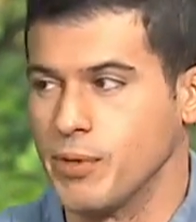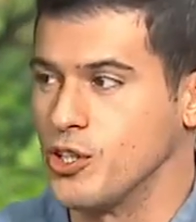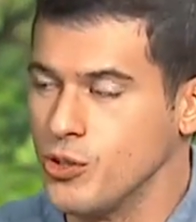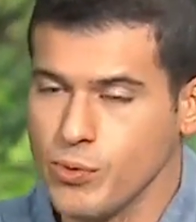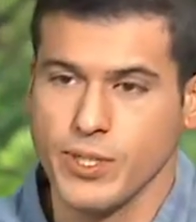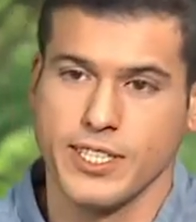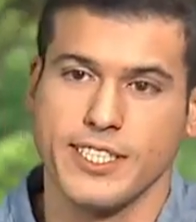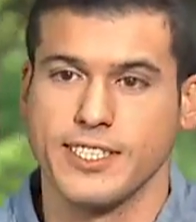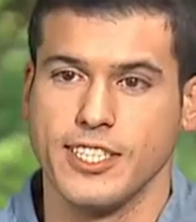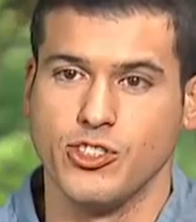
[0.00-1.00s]
but you really
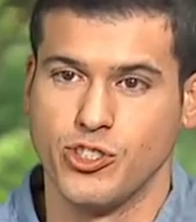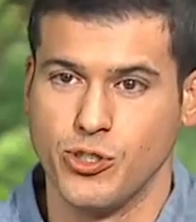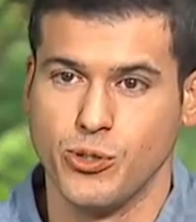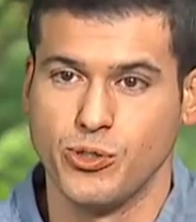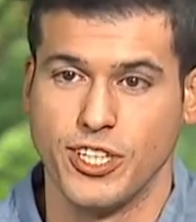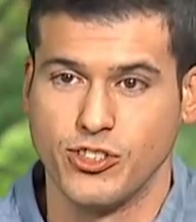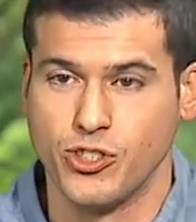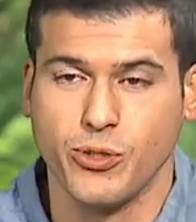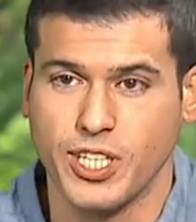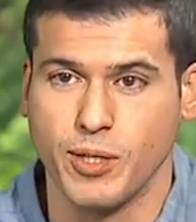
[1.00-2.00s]
see zoos and
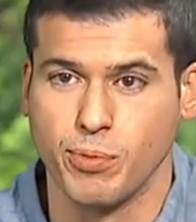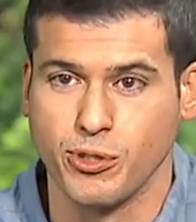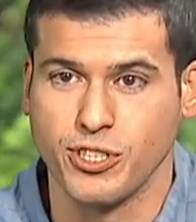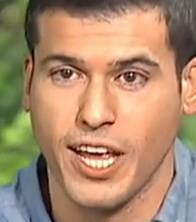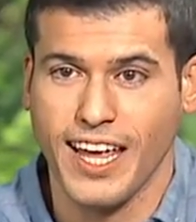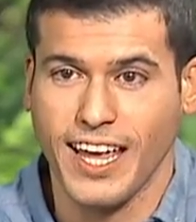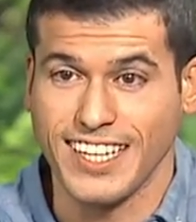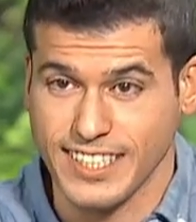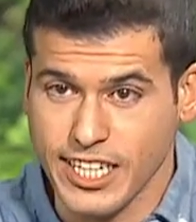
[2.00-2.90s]
zookeepers as